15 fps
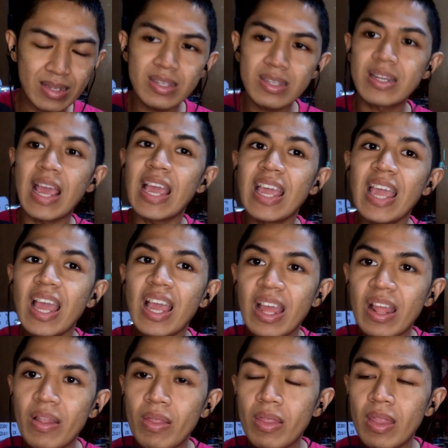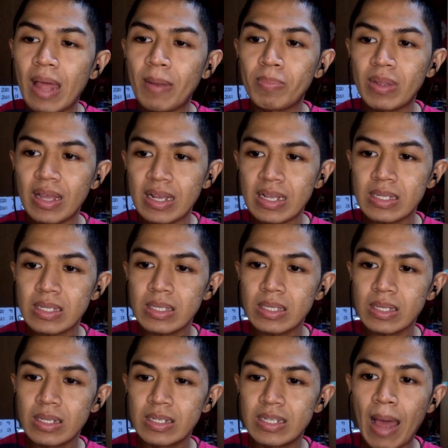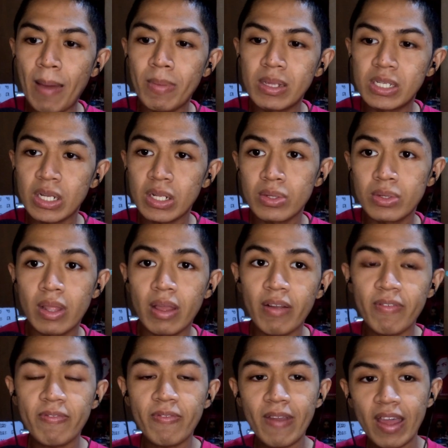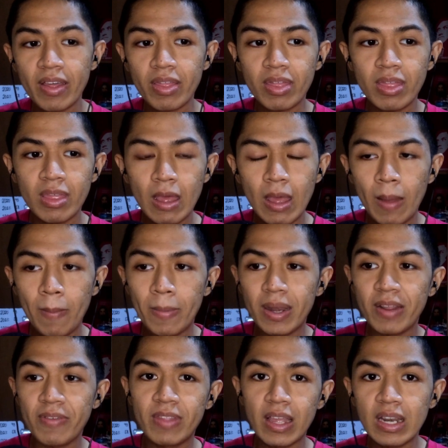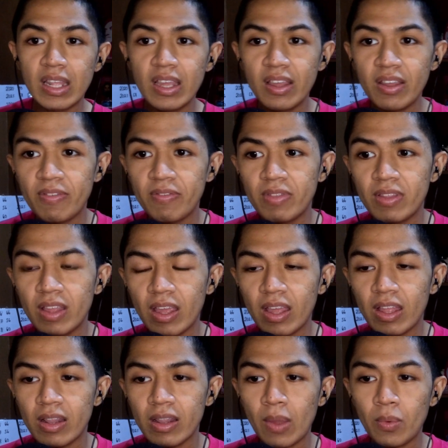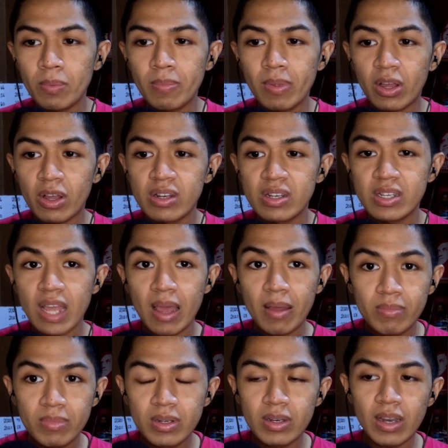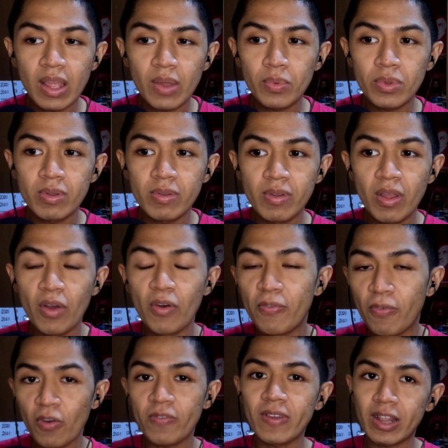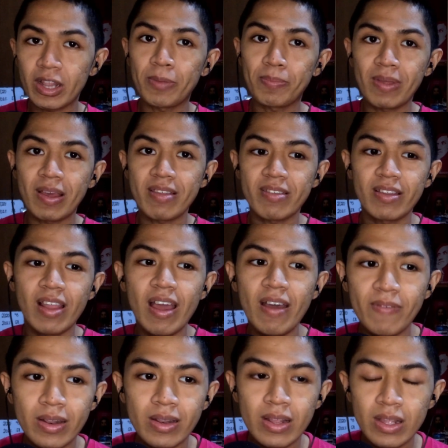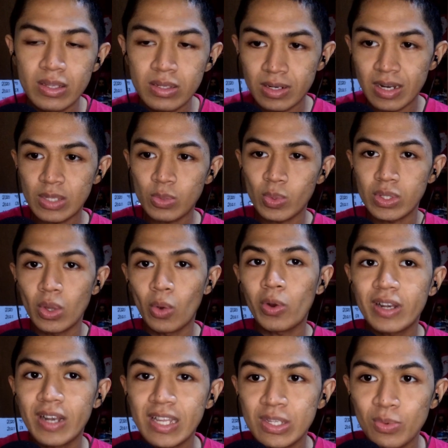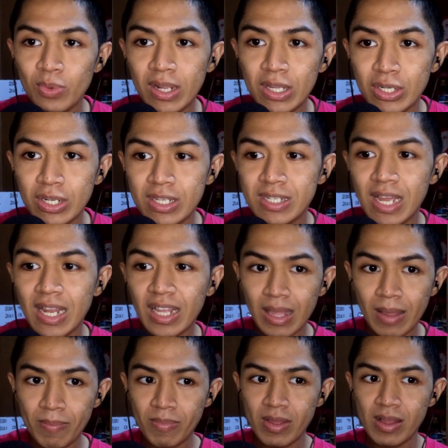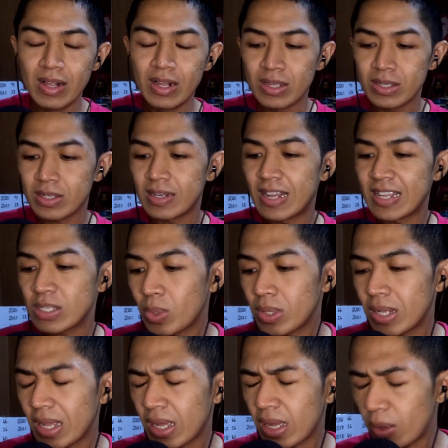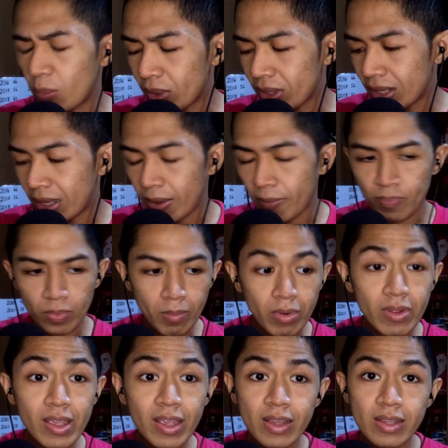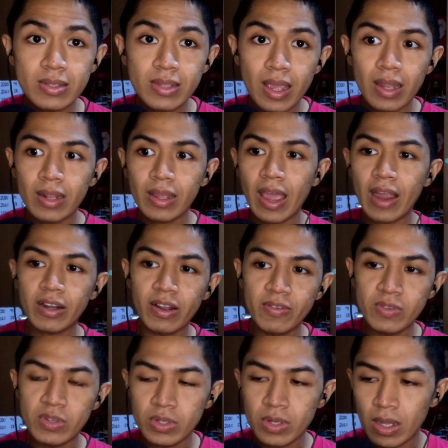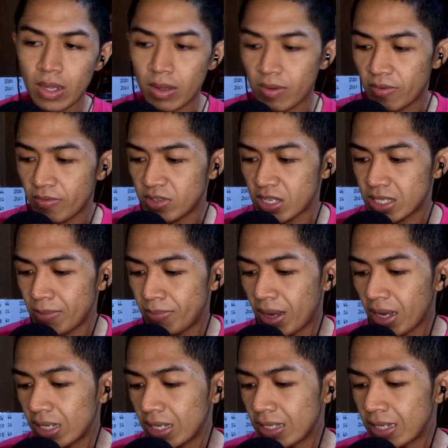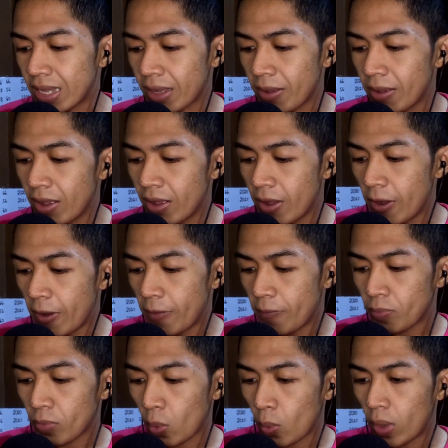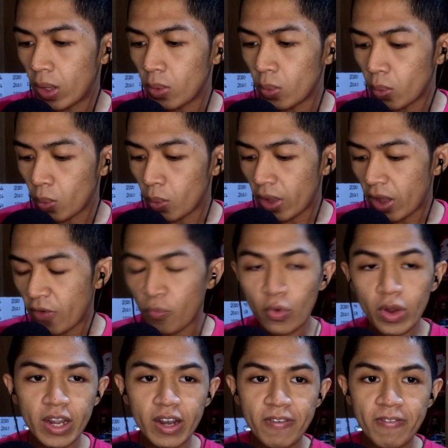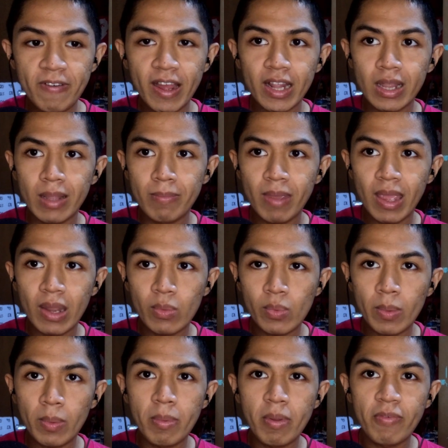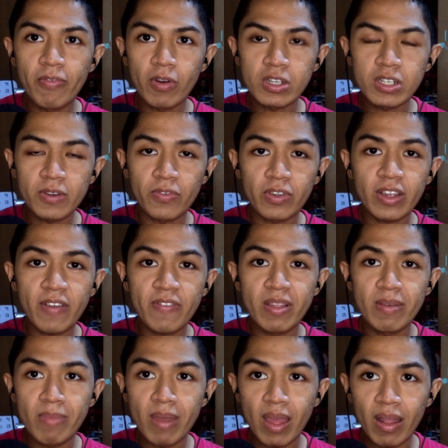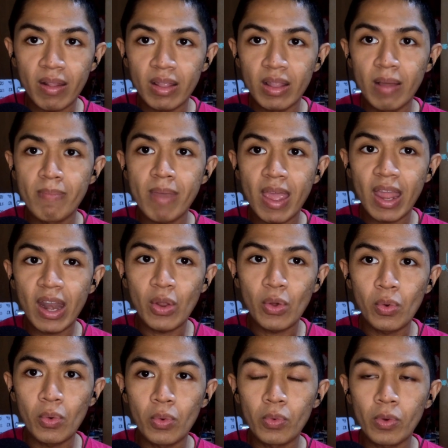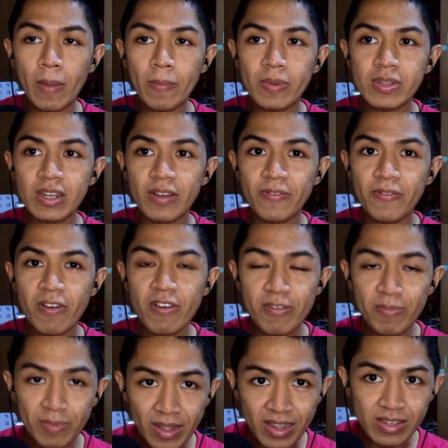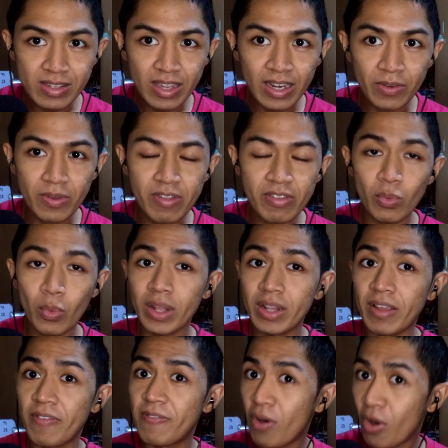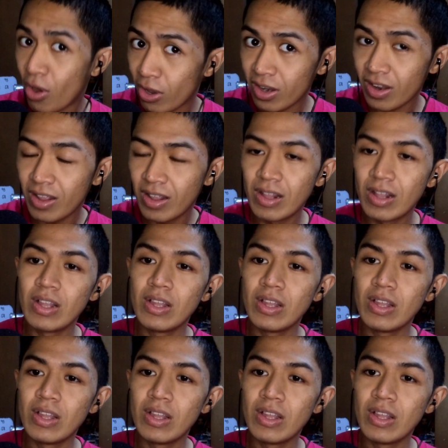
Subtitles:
is staying in that place damaging to their faith. But if they leave, they would be condemned. They would forfeit their place in heaven. So that's what the organized religion is telling them. So that's what Marike said, the character of Jessie Buckley. Like, well, if we're gonna fight the men, we will be forced to forgive the men who raped us in the first place, and the reason why they fought.